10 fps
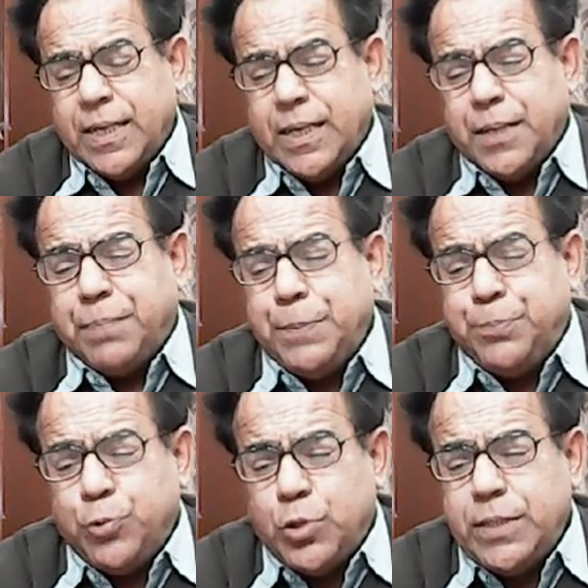by
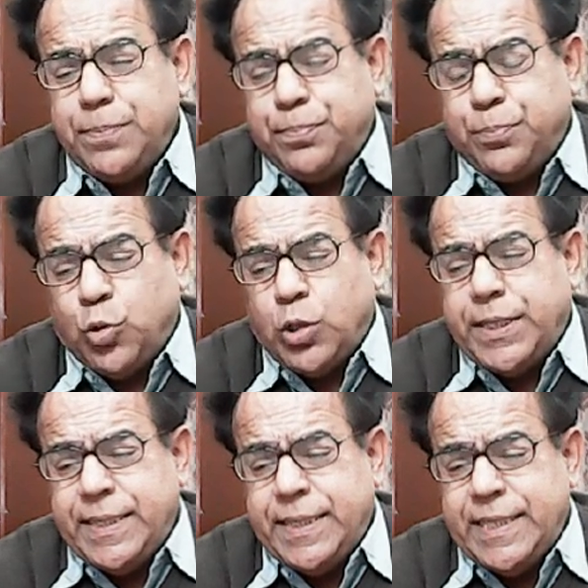putting both
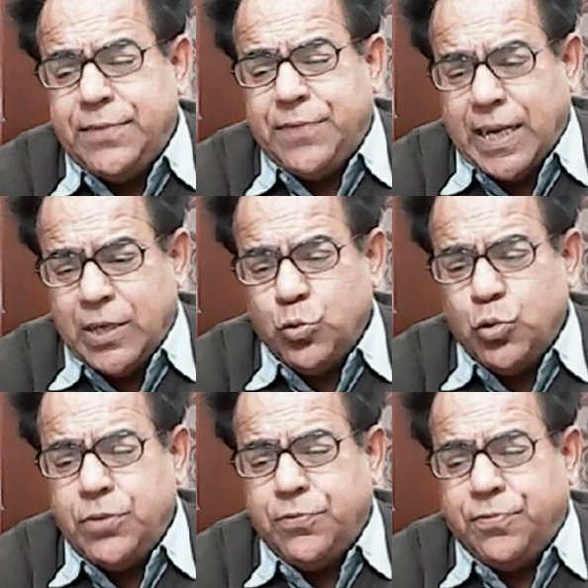these
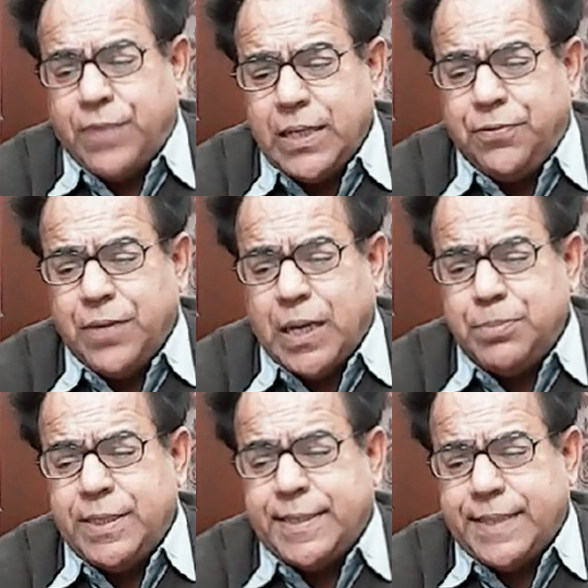values, one from
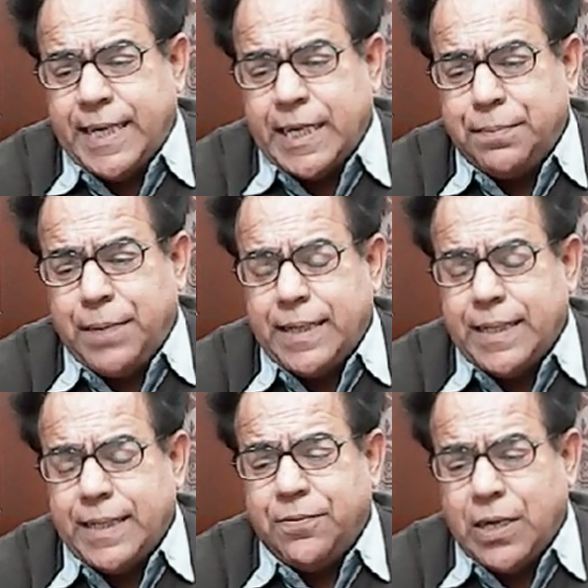the statement
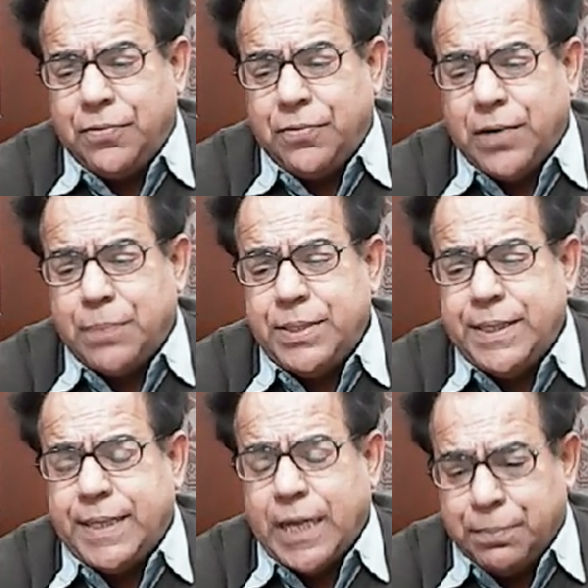and one from the
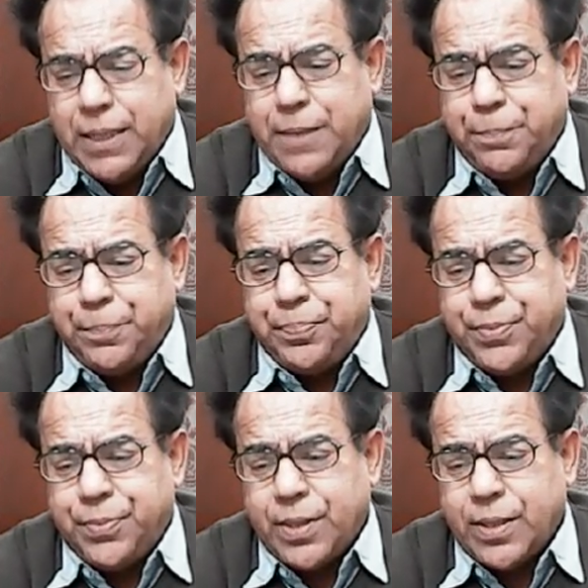table,
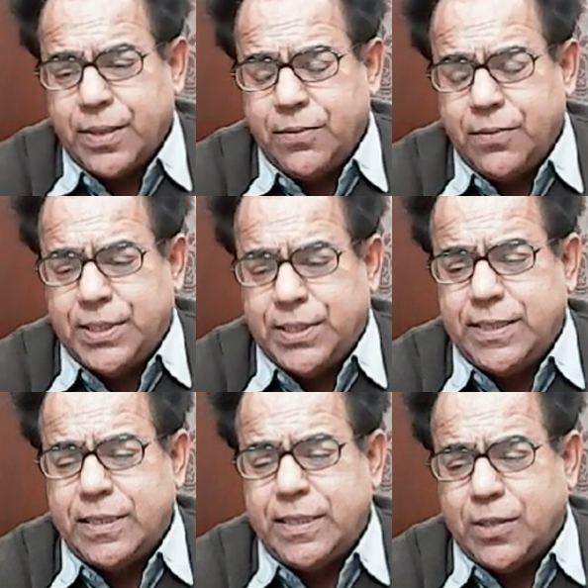which is
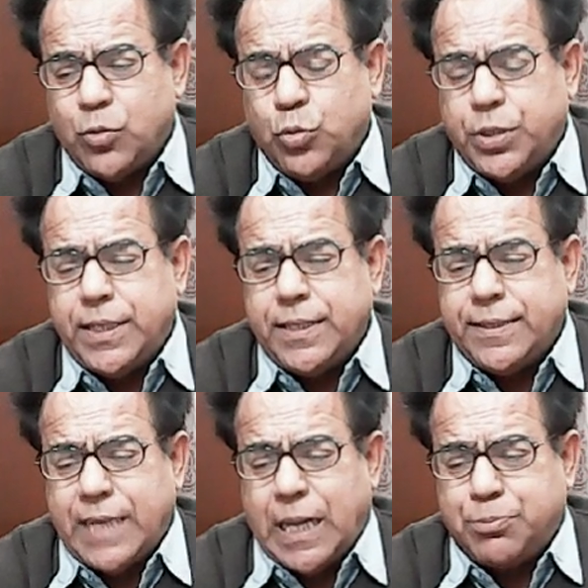included in
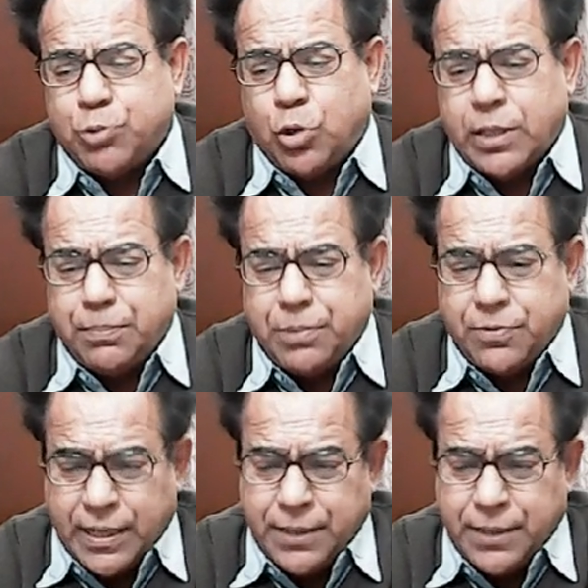snapshot number 1,